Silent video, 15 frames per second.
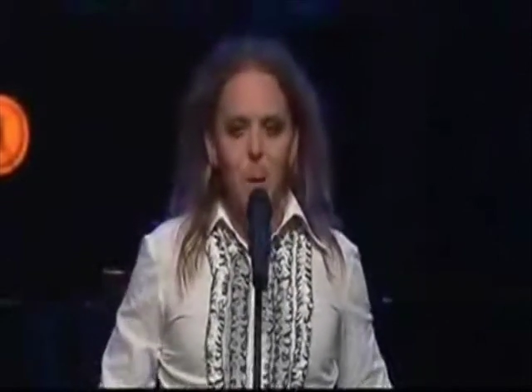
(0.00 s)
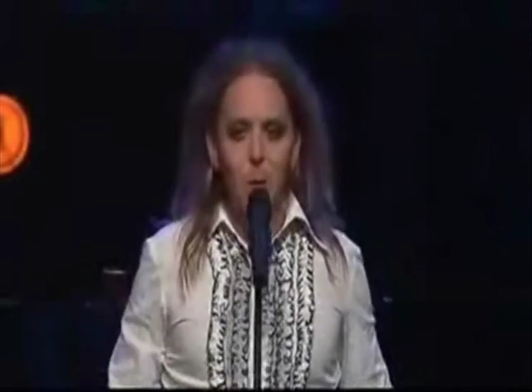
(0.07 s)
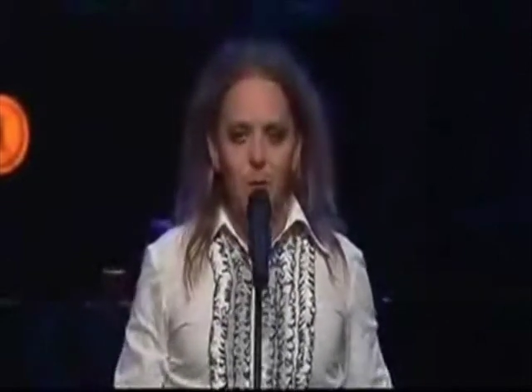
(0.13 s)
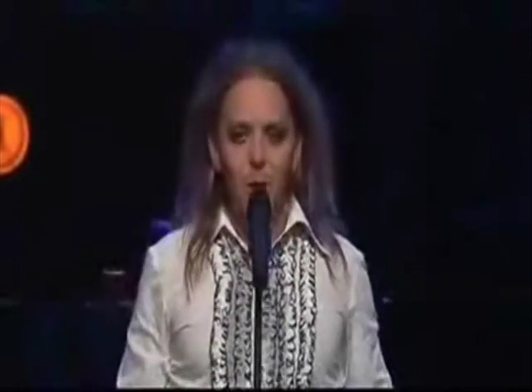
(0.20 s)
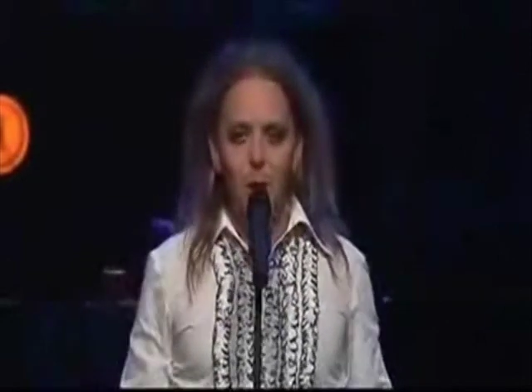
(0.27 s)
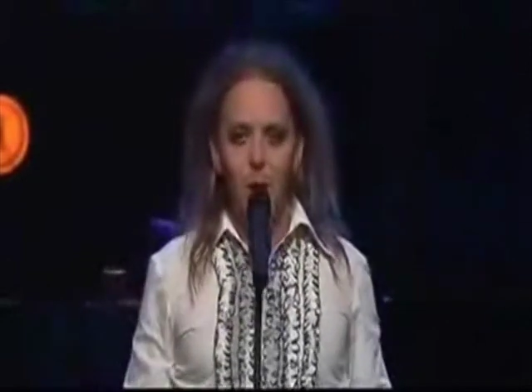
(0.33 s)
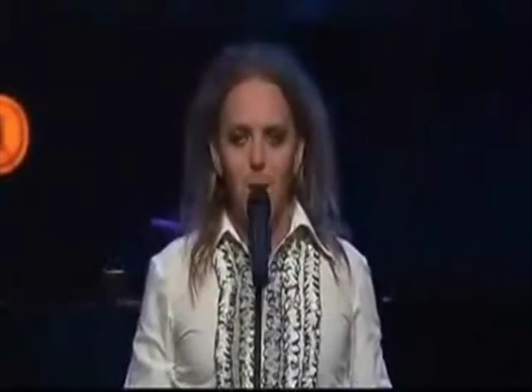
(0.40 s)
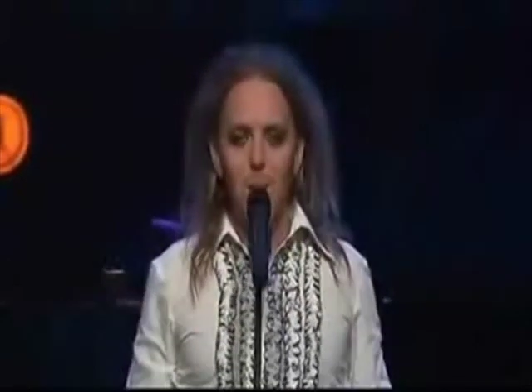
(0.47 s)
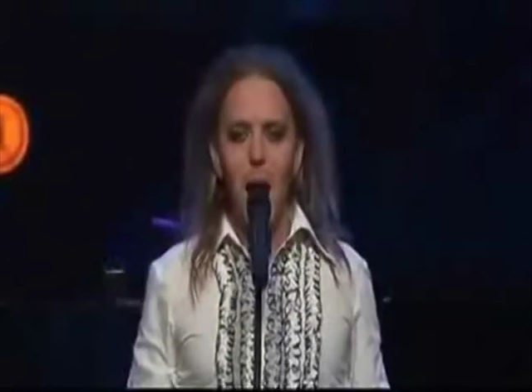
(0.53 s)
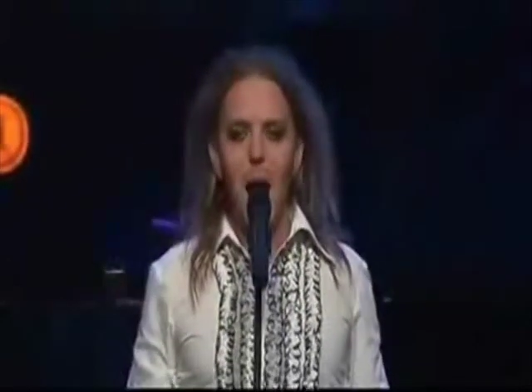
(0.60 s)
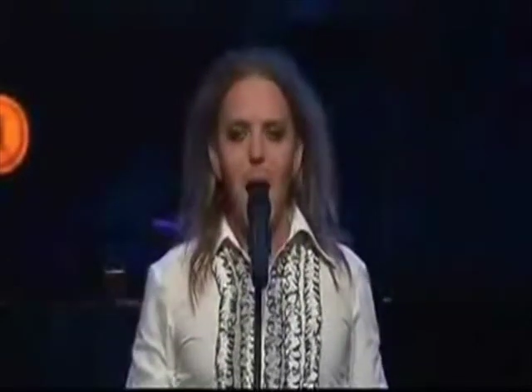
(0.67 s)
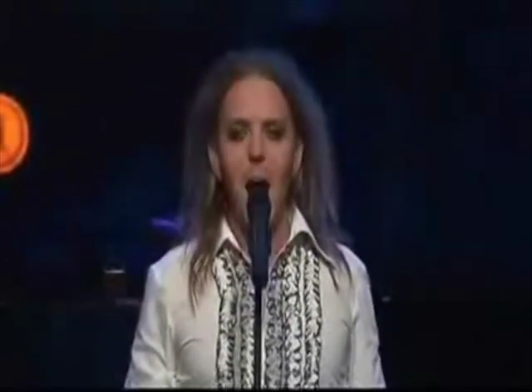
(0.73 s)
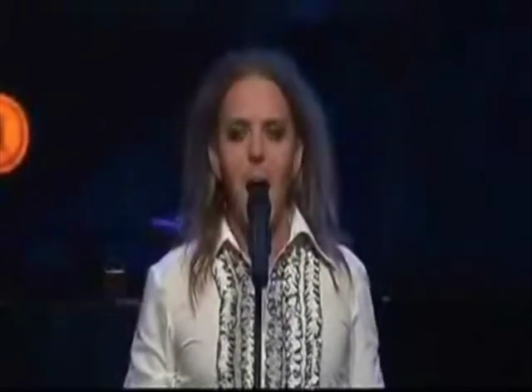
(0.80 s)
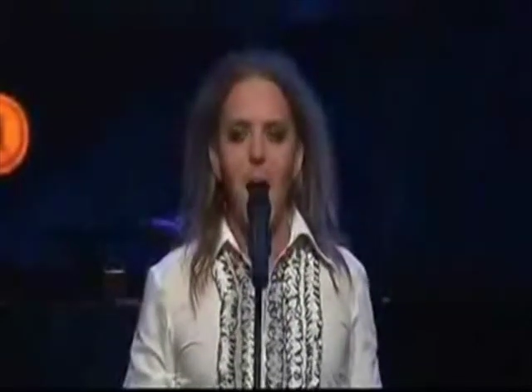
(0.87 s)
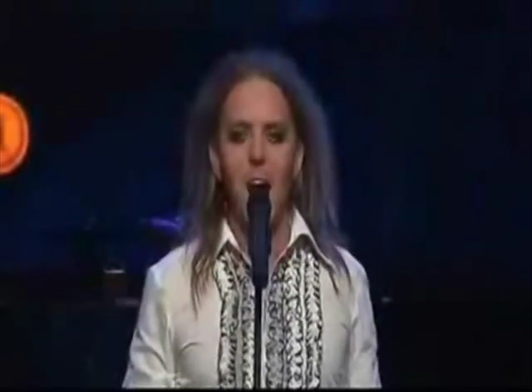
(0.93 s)
But with all
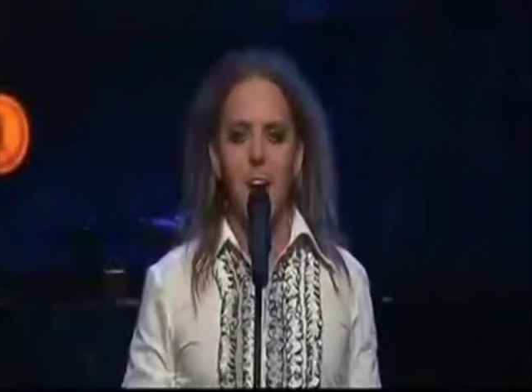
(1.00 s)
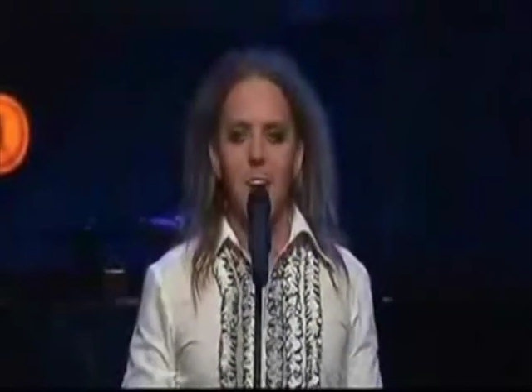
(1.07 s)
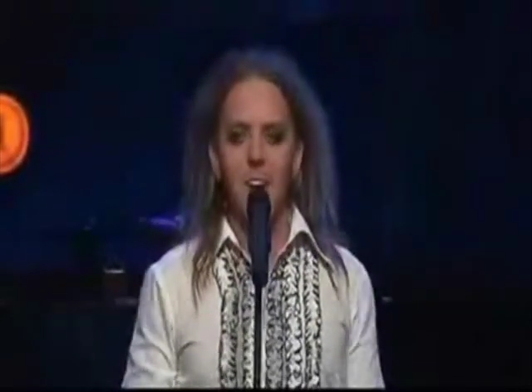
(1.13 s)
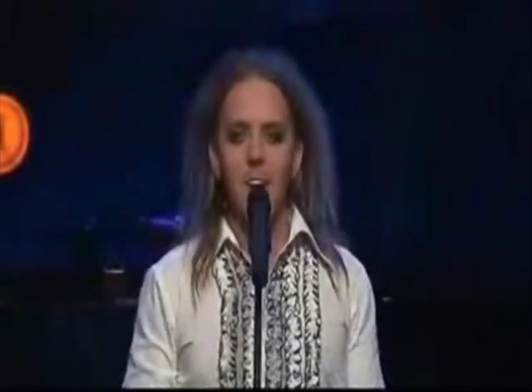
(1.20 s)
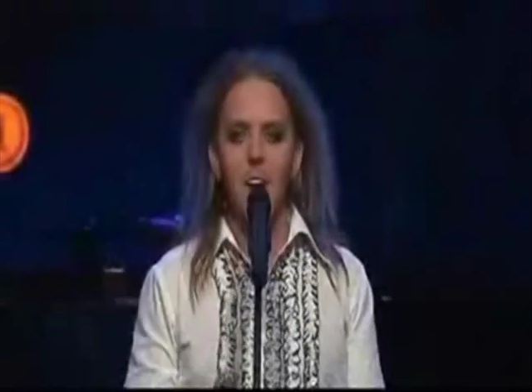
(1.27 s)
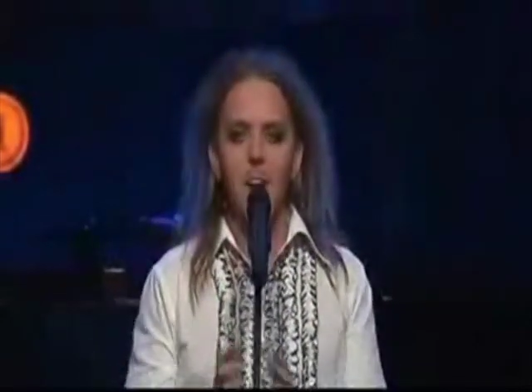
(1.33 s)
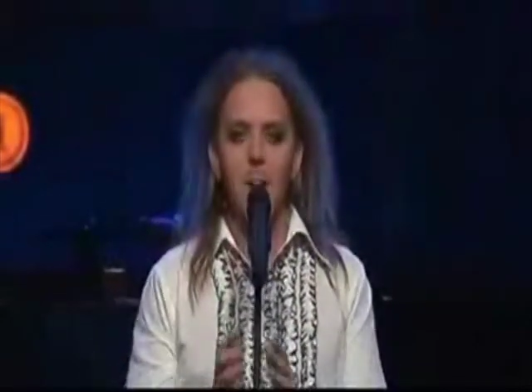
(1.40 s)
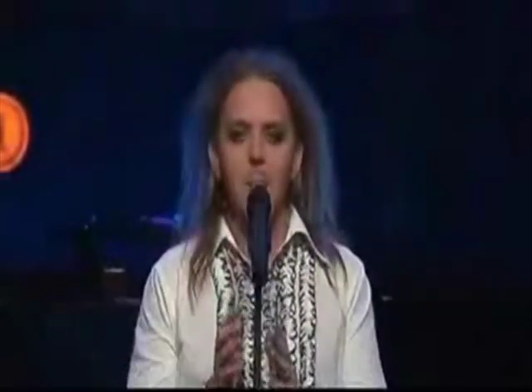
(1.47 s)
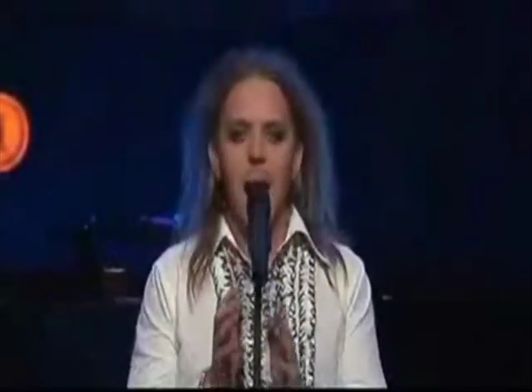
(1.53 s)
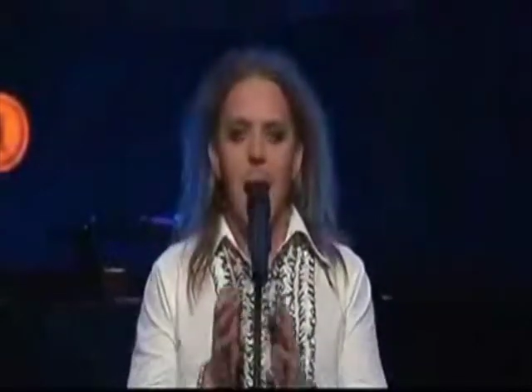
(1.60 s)
my heart and all